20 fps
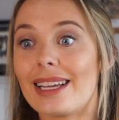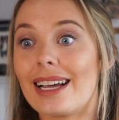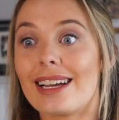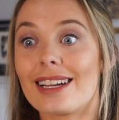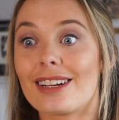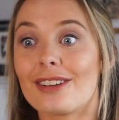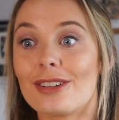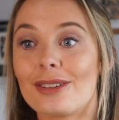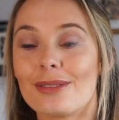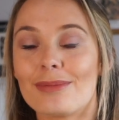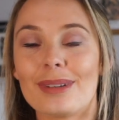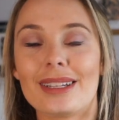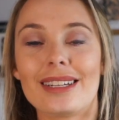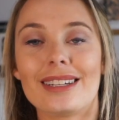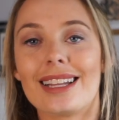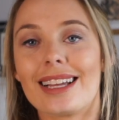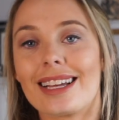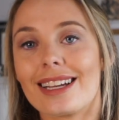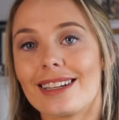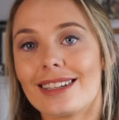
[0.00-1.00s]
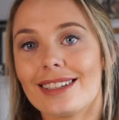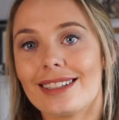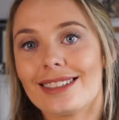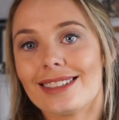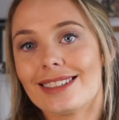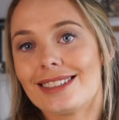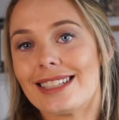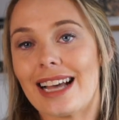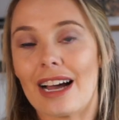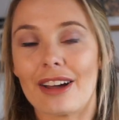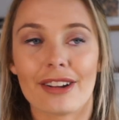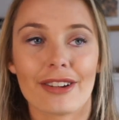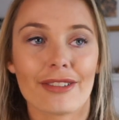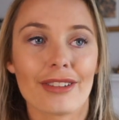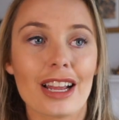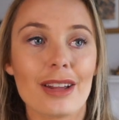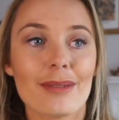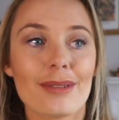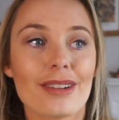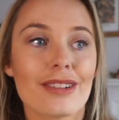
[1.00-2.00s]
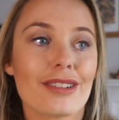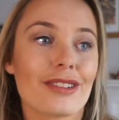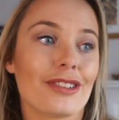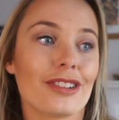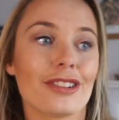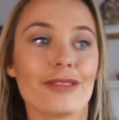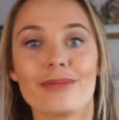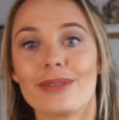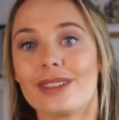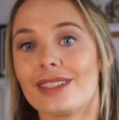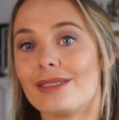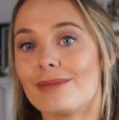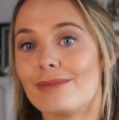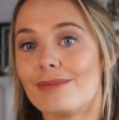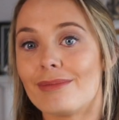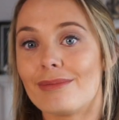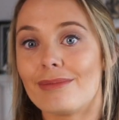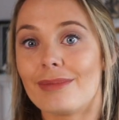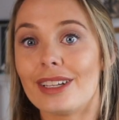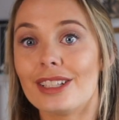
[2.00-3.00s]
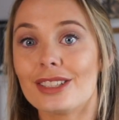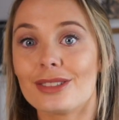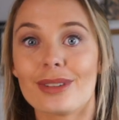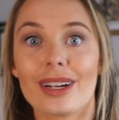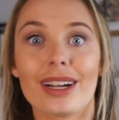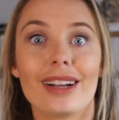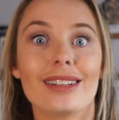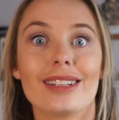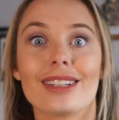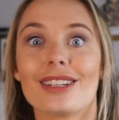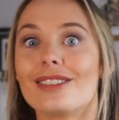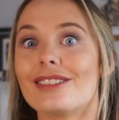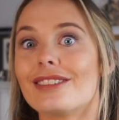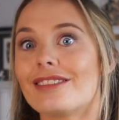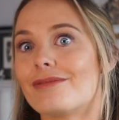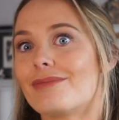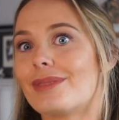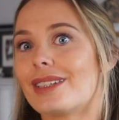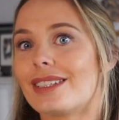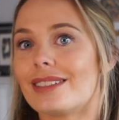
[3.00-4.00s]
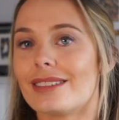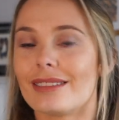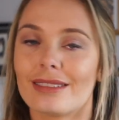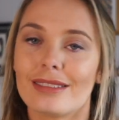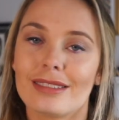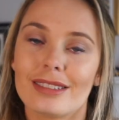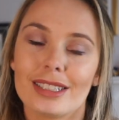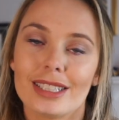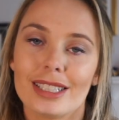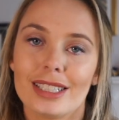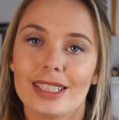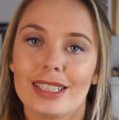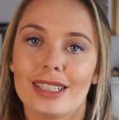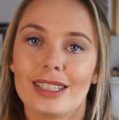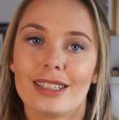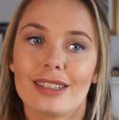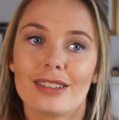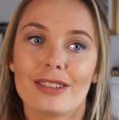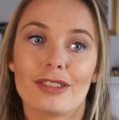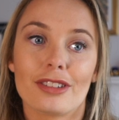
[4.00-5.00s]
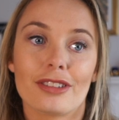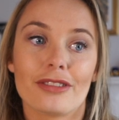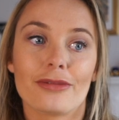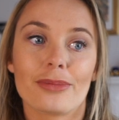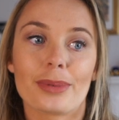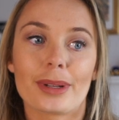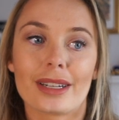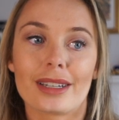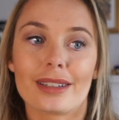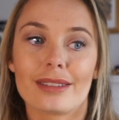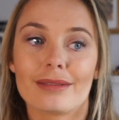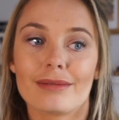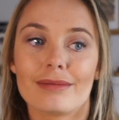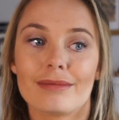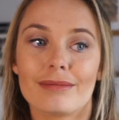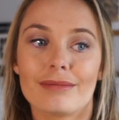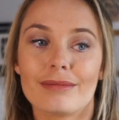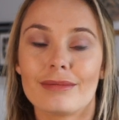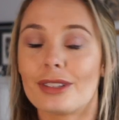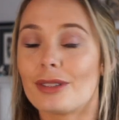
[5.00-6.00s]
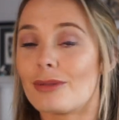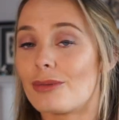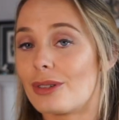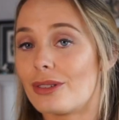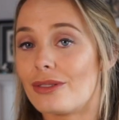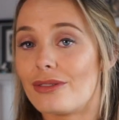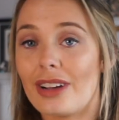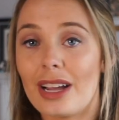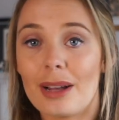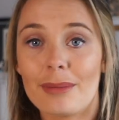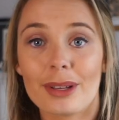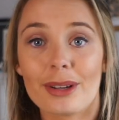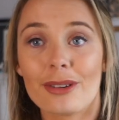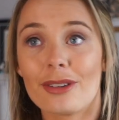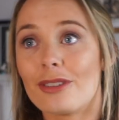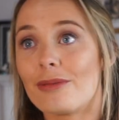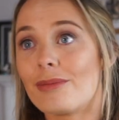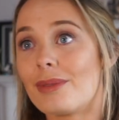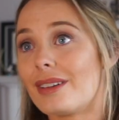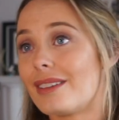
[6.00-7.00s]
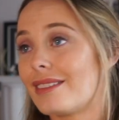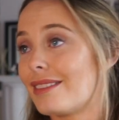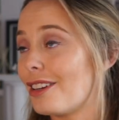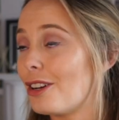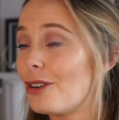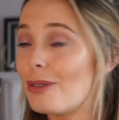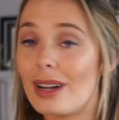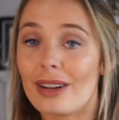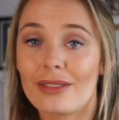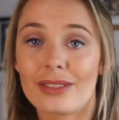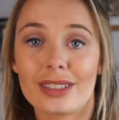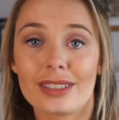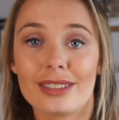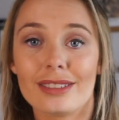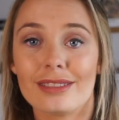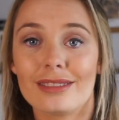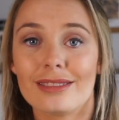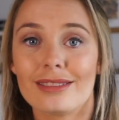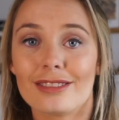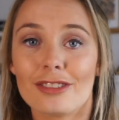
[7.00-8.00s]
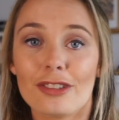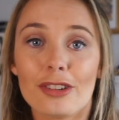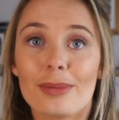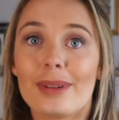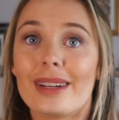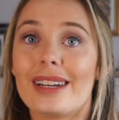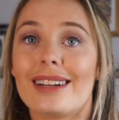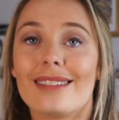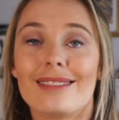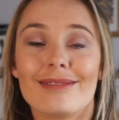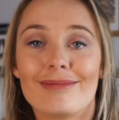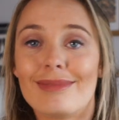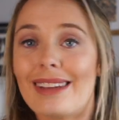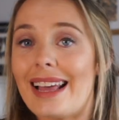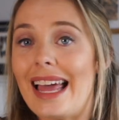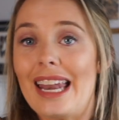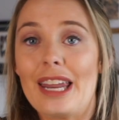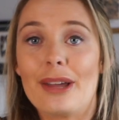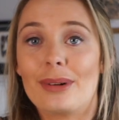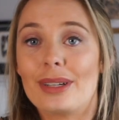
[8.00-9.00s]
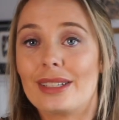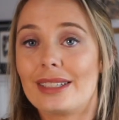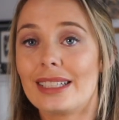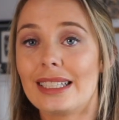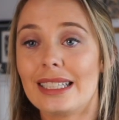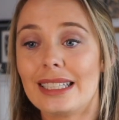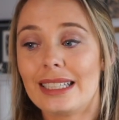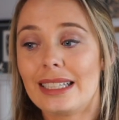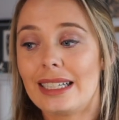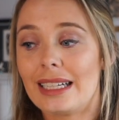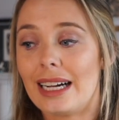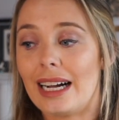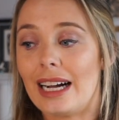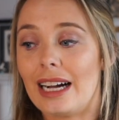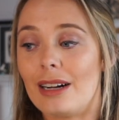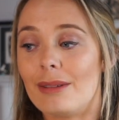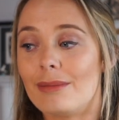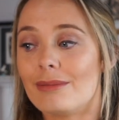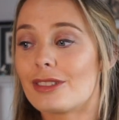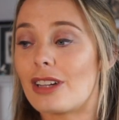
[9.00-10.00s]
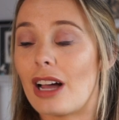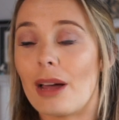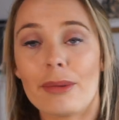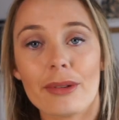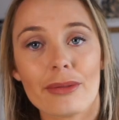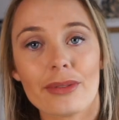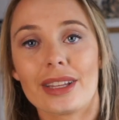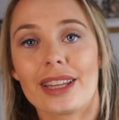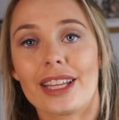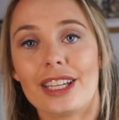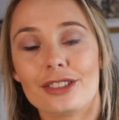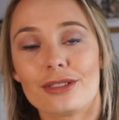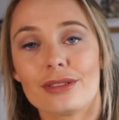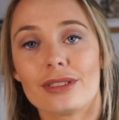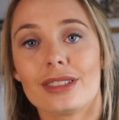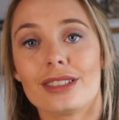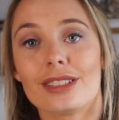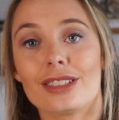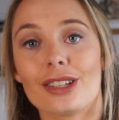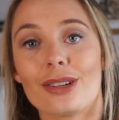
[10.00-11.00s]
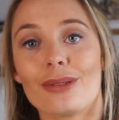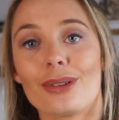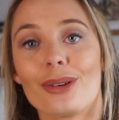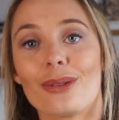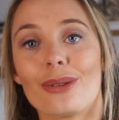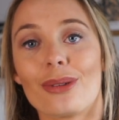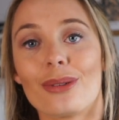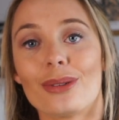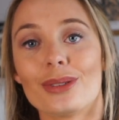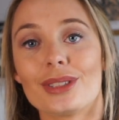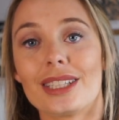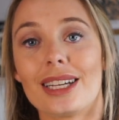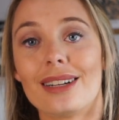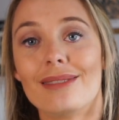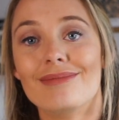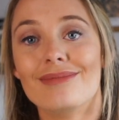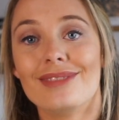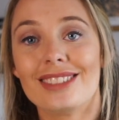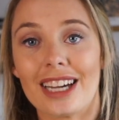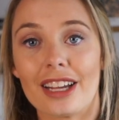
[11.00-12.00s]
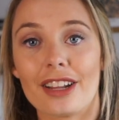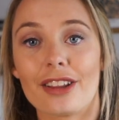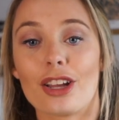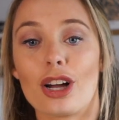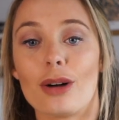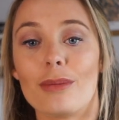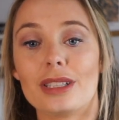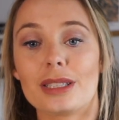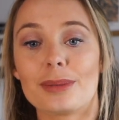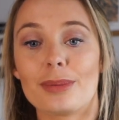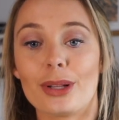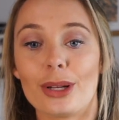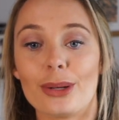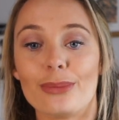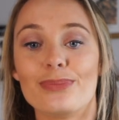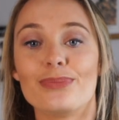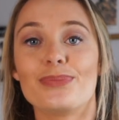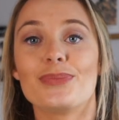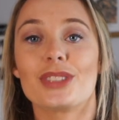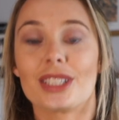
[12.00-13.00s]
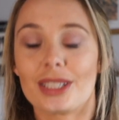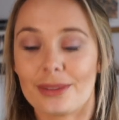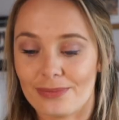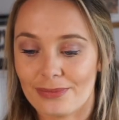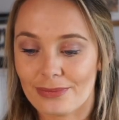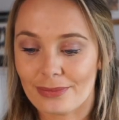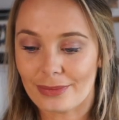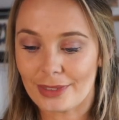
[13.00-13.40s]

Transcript: yeah, it could have been like Saudi Arabia, it could have been Israel, it could have been the royal family, could have been whoever, could have been anyone. So I'd be really interested to know what your thoughts are down in the comments below. So